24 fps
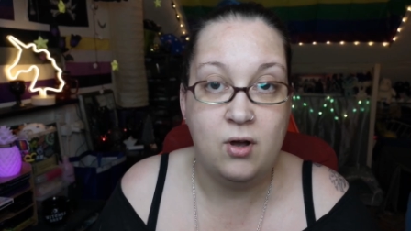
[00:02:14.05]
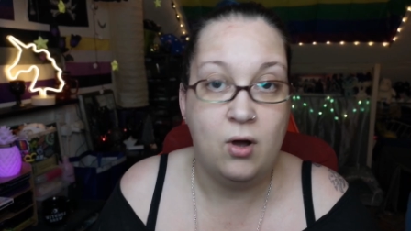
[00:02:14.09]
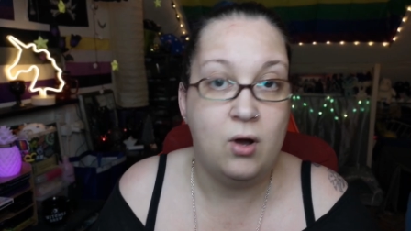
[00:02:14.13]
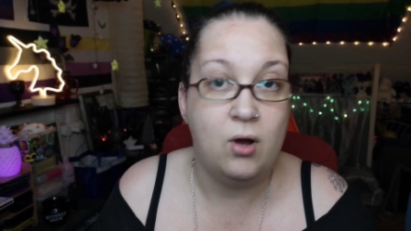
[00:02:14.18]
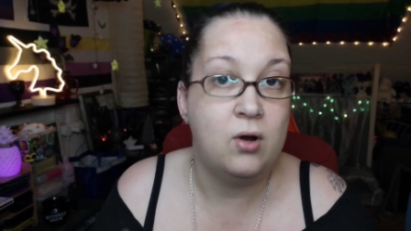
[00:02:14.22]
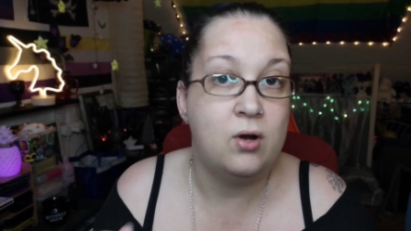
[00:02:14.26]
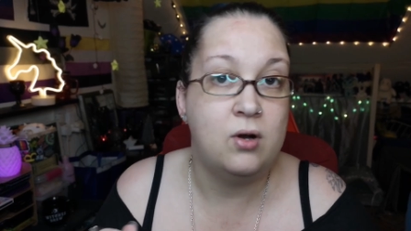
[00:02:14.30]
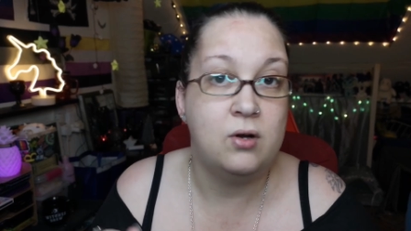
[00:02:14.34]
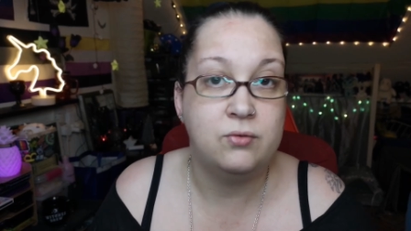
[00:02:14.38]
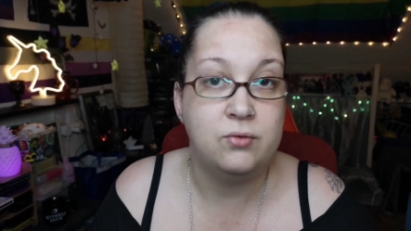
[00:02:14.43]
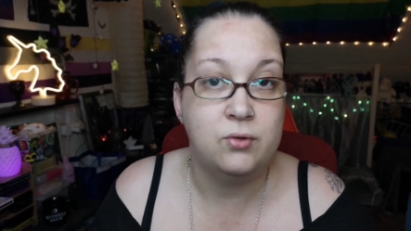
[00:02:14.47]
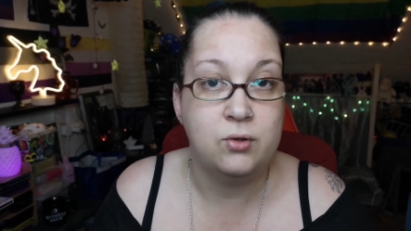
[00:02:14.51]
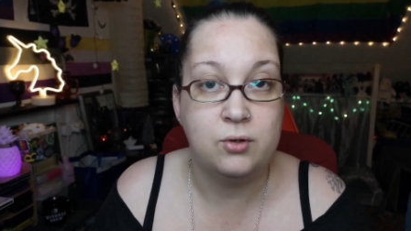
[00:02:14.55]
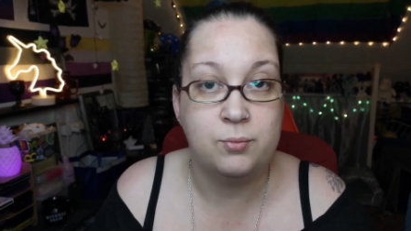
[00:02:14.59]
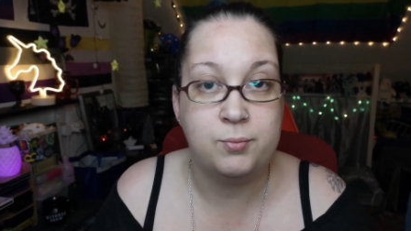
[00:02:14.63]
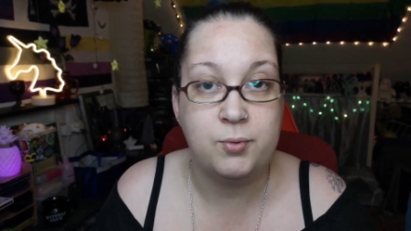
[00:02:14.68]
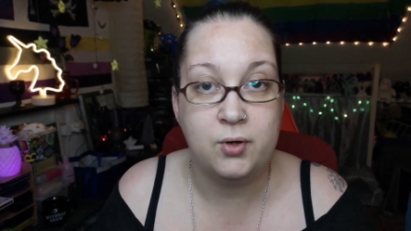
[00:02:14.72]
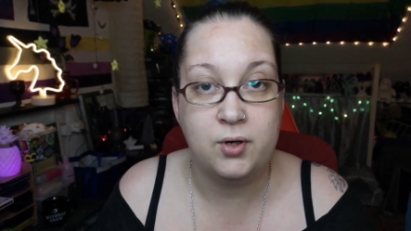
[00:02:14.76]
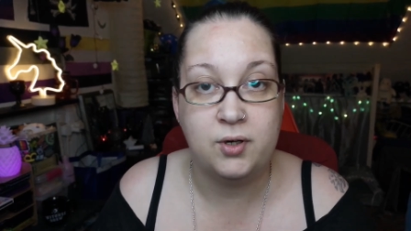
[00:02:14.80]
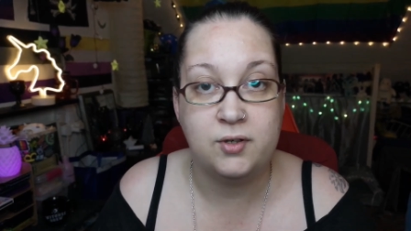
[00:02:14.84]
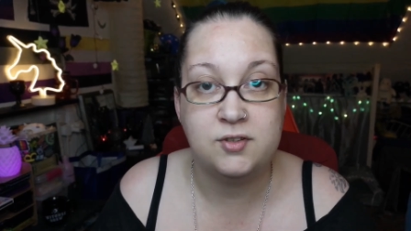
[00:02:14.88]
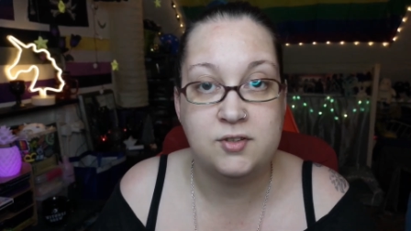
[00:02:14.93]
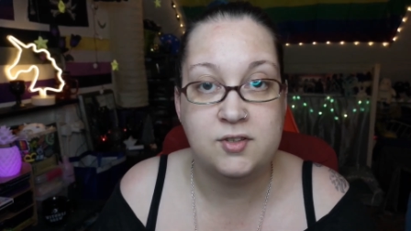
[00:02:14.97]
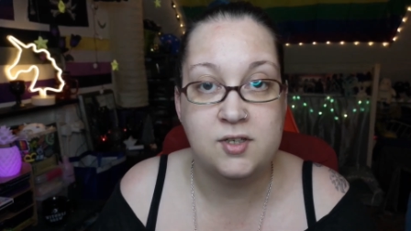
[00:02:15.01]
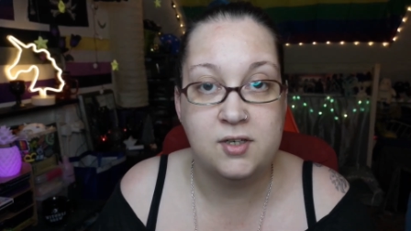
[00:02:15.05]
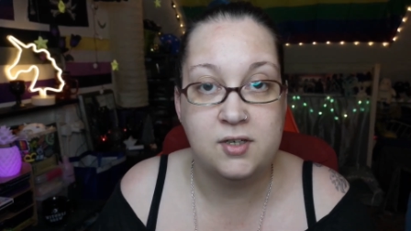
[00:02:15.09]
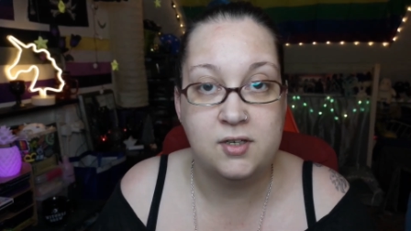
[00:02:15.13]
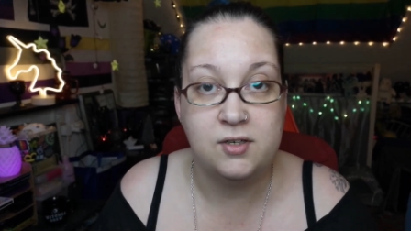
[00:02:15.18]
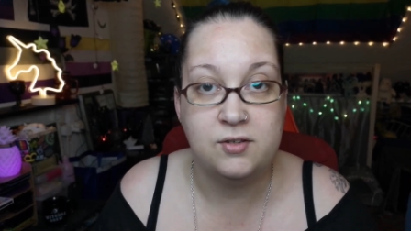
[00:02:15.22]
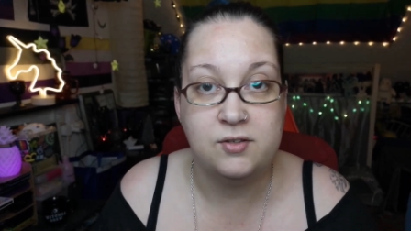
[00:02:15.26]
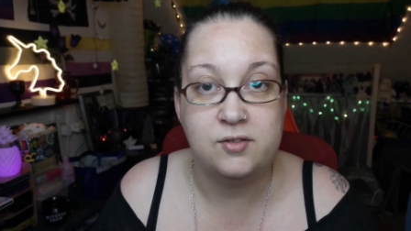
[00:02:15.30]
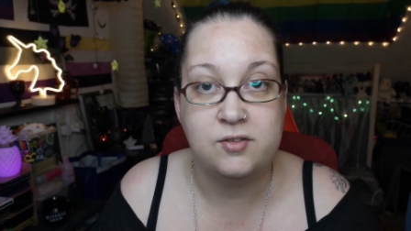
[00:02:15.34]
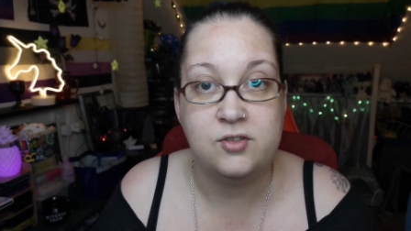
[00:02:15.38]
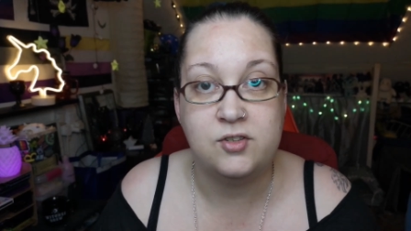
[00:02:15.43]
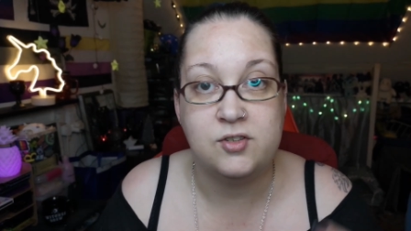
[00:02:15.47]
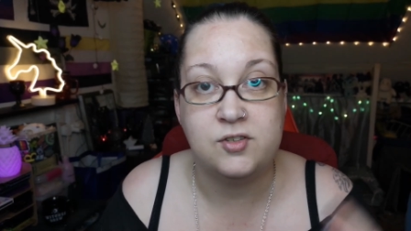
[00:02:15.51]
of all the products I
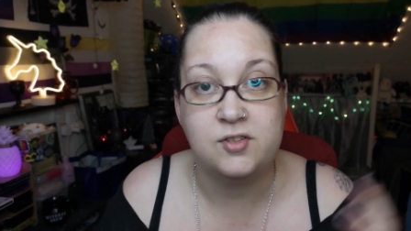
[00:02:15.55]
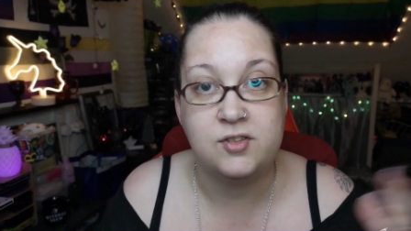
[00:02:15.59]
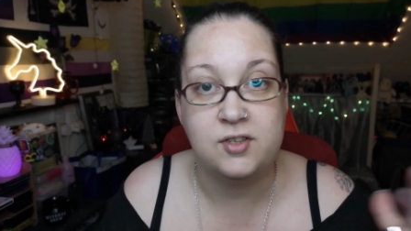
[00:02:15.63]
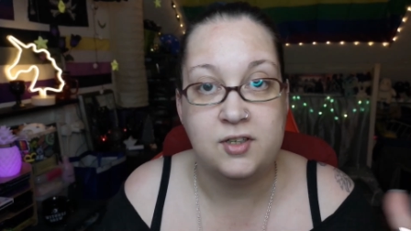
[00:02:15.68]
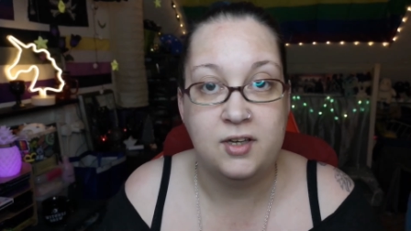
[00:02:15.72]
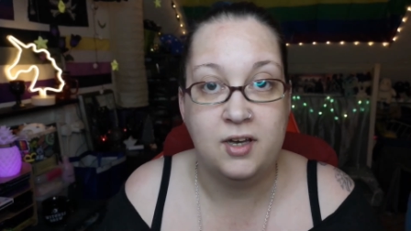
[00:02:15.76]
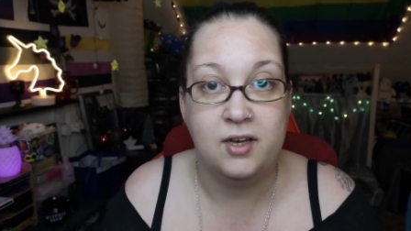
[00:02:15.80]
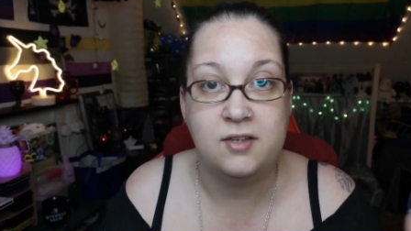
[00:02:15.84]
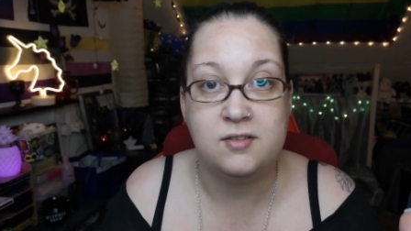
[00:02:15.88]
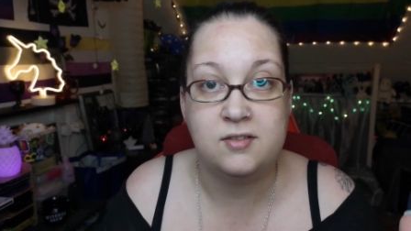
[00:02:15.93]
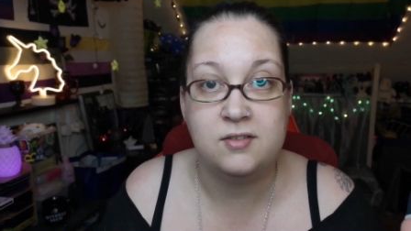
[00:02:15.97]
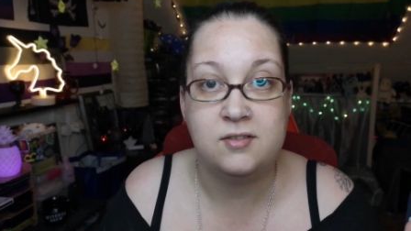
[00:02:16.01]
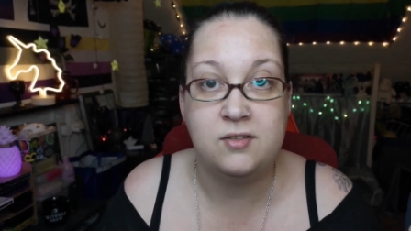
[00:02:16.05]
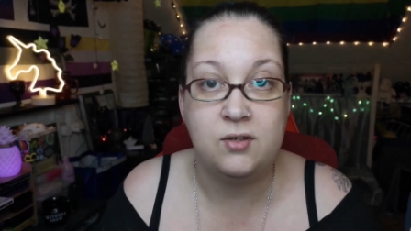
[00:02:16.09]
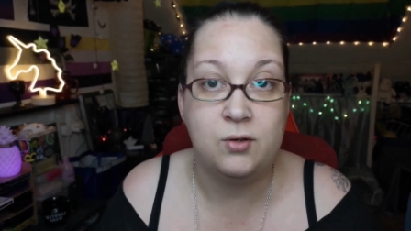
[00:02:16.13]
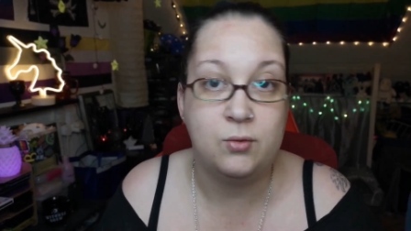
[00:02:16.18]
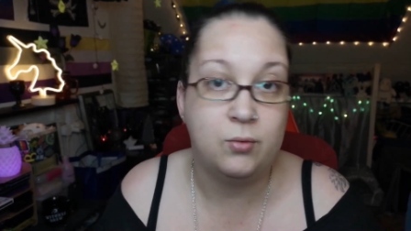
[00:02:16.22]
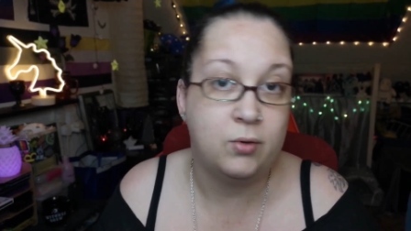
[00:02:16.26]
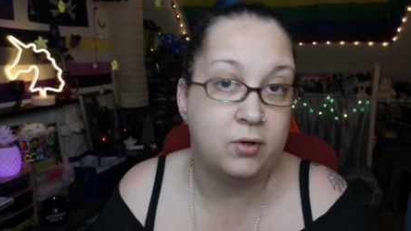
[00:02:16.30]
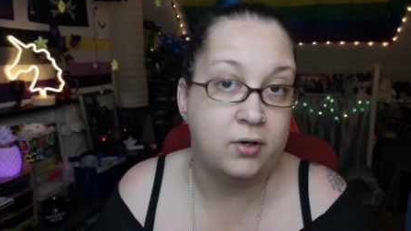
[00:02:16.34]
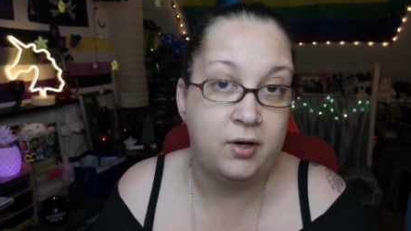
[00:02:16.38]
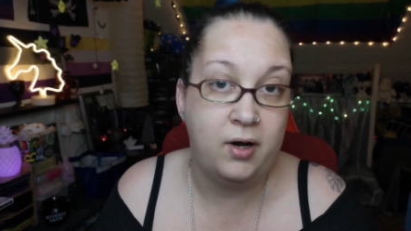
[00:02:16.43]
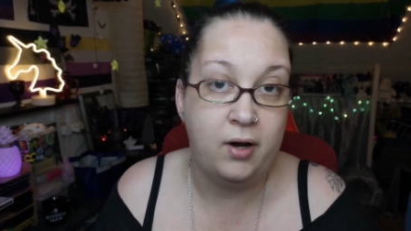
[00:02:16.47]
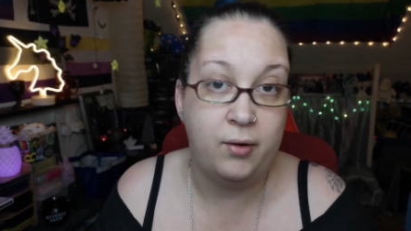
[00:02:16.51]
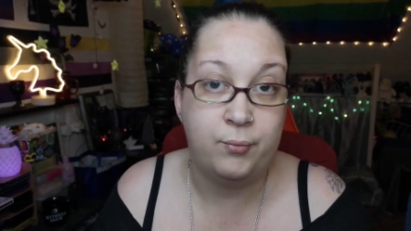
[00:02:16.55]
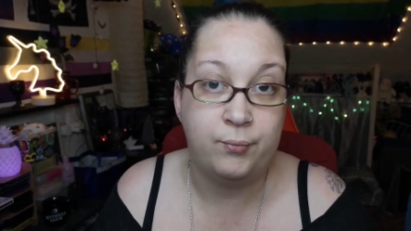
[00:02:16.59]
use, just in case you want to know.